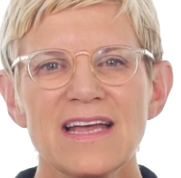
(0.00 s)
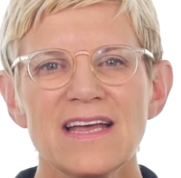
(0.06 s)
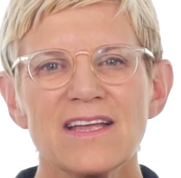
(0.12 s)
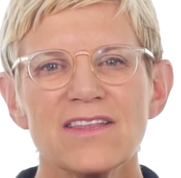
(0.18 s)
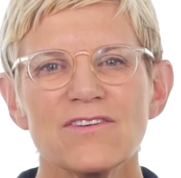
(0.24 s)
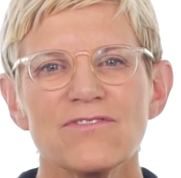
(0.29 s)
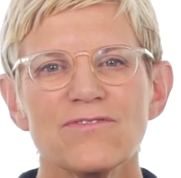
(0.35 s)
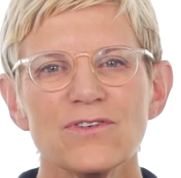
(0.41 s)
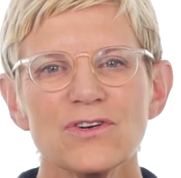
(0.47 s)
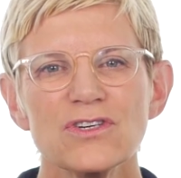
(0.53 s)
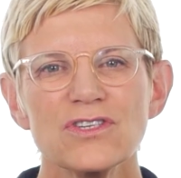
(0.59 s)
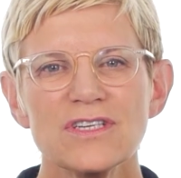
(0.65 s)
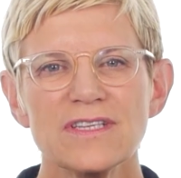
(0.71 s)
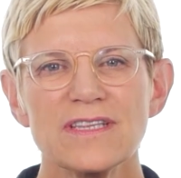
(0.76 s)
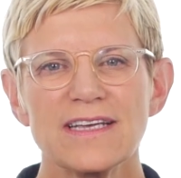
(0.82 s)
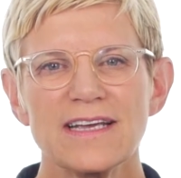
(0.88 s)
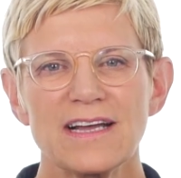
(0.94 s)
The first
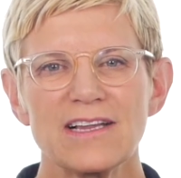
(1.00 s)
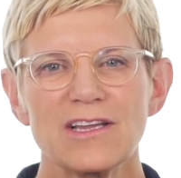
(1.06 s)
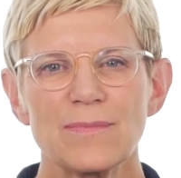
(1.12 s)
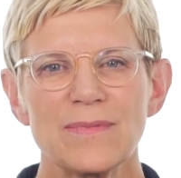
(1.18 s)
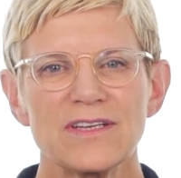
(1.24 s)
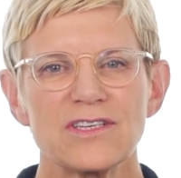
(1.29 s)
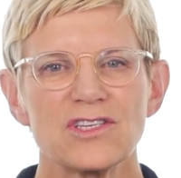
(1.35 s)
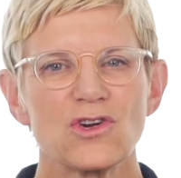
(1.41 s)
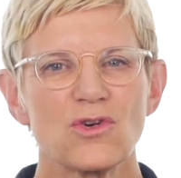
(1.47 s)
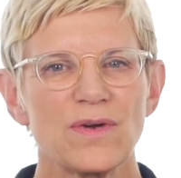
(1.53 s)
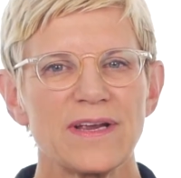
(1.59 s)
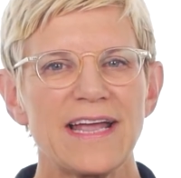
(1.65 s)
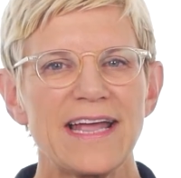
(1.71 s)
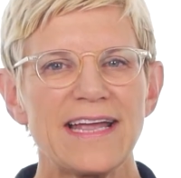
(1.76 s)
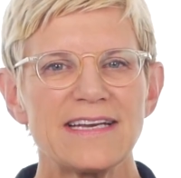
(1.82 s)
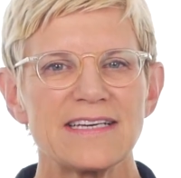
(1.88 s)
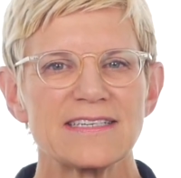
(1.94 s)
of the elements,
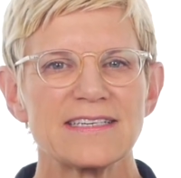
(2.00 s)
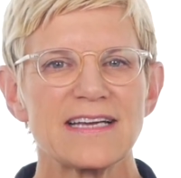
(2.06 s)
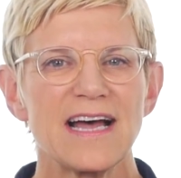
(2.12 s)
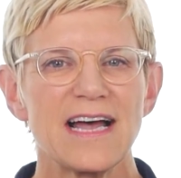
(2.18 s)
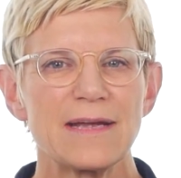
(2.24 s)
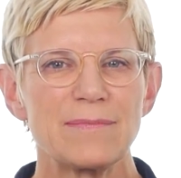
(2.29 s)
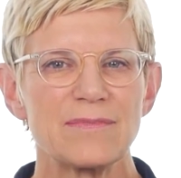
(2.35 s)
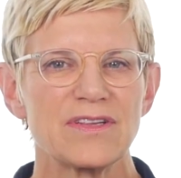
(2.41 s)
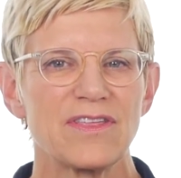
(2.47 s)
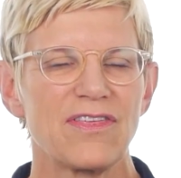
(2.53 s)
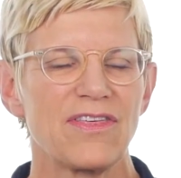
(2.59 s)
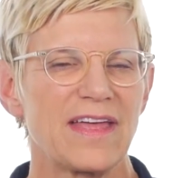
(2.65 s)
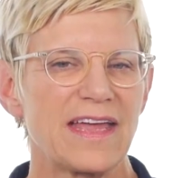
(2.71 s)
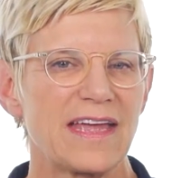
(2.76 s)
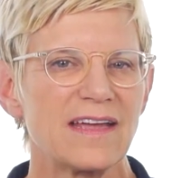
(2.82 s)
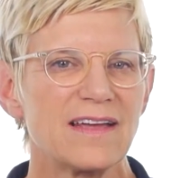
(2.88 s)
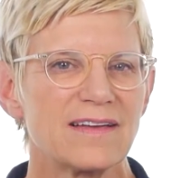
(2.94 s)
create time to
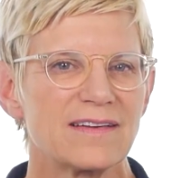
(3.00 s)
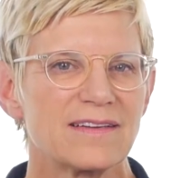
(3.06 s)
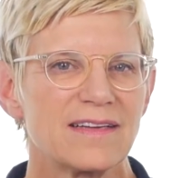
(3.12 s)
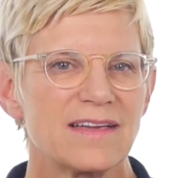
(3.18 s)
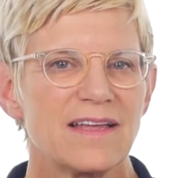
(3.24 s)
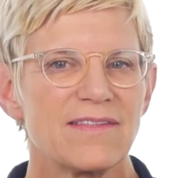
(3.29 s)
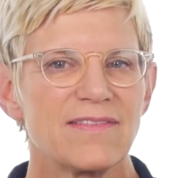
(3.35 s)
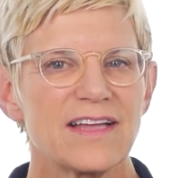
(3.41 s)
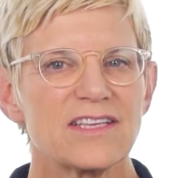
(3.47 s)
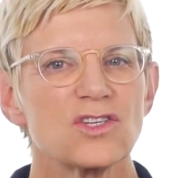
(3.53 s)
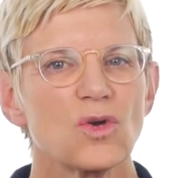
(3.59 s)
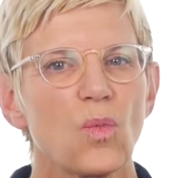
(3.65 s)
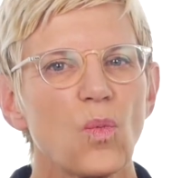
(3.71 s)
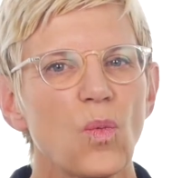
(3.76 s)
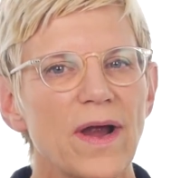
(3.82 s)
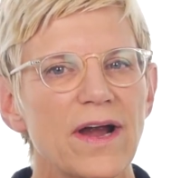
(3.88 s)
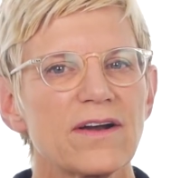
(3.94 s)
think. That's
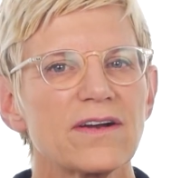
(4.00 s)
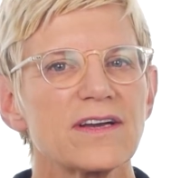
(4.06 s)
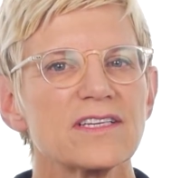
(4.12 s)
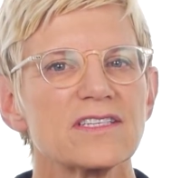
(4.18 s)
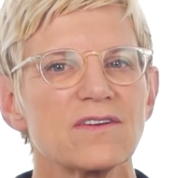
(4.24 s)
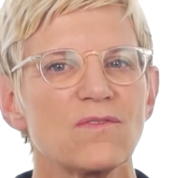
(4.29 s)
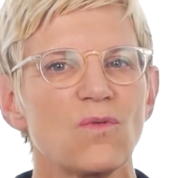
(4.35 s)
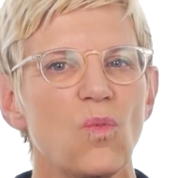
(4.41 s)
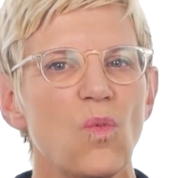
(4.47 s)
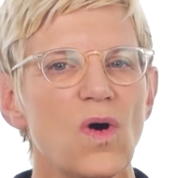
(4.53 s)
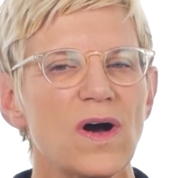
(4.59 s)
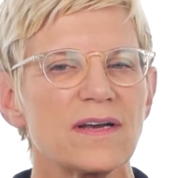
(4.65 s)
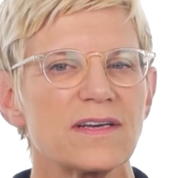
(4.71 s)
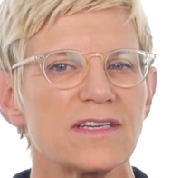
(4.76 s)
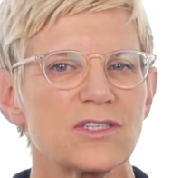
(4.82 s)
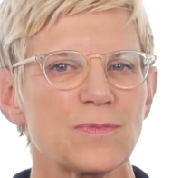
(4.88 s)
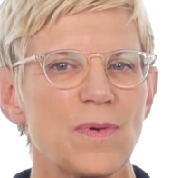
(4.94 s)
awareness of what
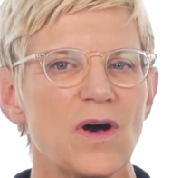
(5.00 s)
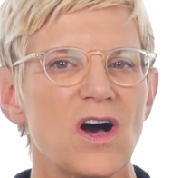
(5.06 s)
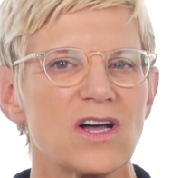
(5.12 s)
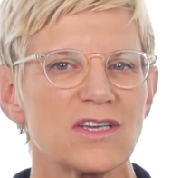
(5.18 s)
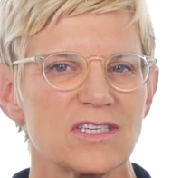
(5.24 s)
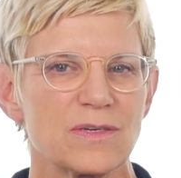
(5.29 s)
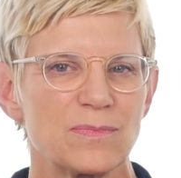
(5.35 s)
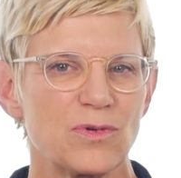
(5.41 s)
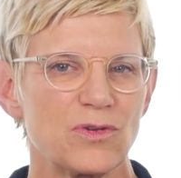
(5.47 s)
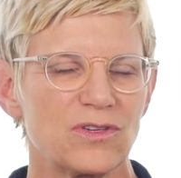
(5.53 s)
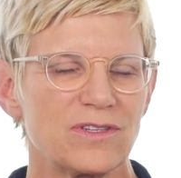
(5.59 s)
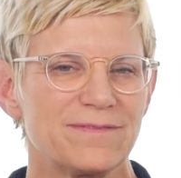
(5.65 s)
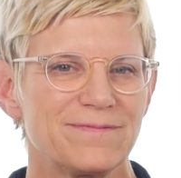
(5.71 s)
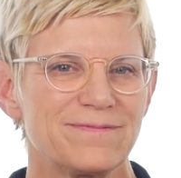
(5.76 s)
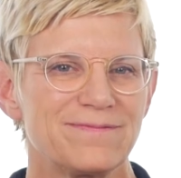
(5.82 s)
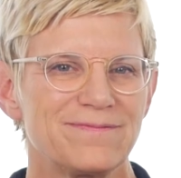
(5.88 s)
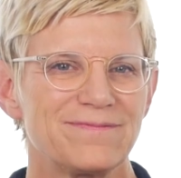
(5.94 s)
is possible.
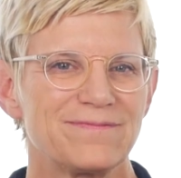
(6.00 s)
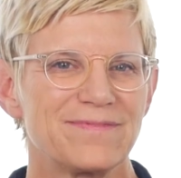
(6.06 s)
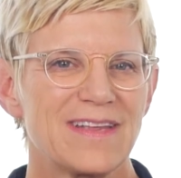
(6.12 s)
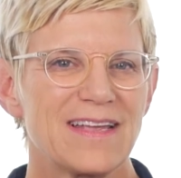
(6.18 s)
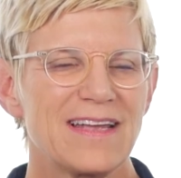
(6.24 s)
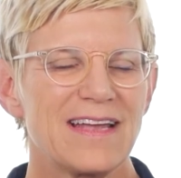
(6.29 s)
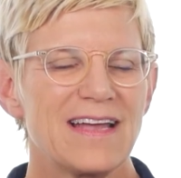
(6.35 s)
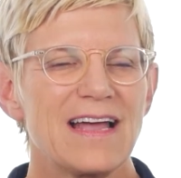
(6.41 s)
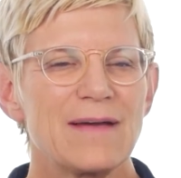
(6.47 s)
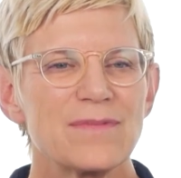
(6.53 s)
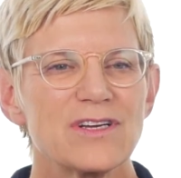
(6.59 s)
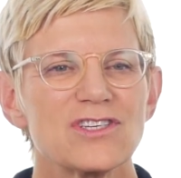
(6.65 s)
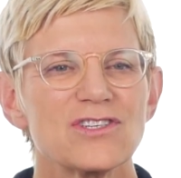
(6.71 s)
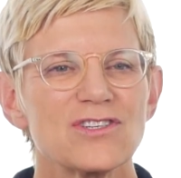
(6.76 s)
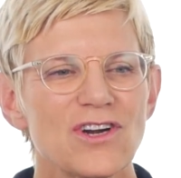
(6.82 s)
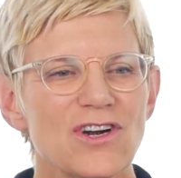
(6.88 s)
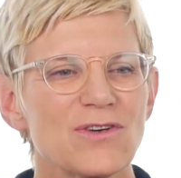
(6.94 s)
I'm going to
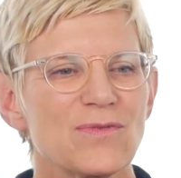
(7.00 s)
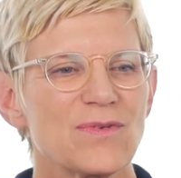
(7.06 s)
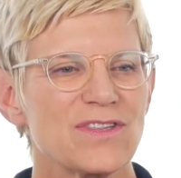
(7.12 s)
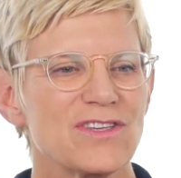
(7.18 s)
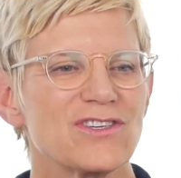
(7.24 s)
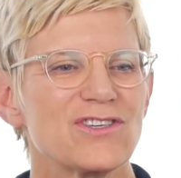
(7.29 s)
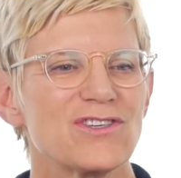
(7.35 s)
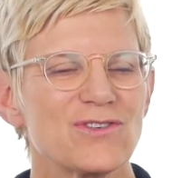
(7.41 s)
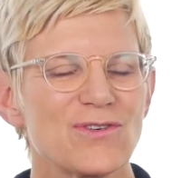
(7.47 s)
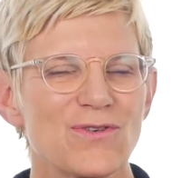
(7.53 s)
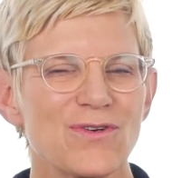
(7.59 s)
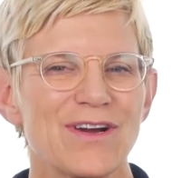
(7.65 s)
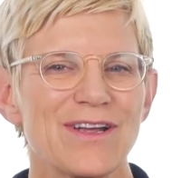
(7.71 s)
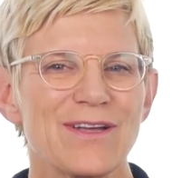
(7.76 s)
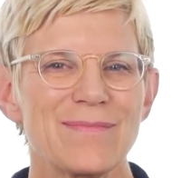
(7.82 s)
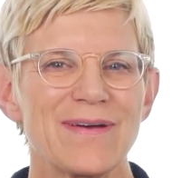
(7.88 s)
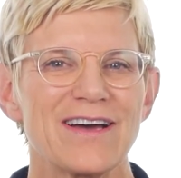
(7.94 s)
start with a
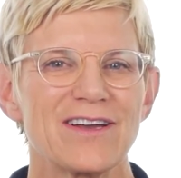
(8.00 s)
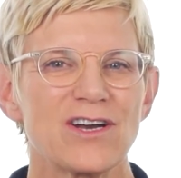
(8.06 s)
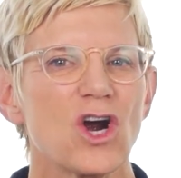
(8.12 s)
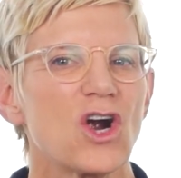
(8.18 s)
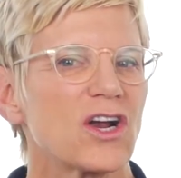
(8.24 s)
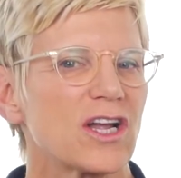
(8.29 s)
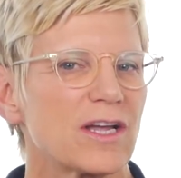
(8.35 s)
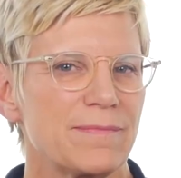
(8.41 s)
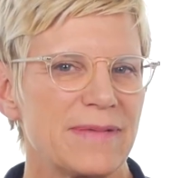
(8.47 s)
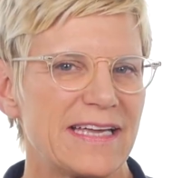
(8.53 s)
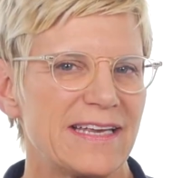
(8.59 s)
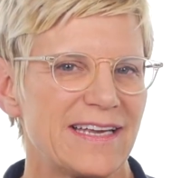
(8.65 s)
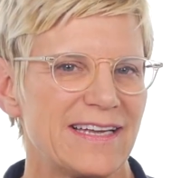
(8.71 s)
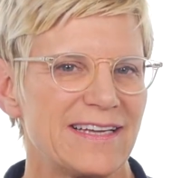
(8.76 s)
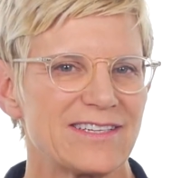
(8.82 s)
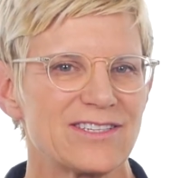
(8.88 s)
story about Archimedes.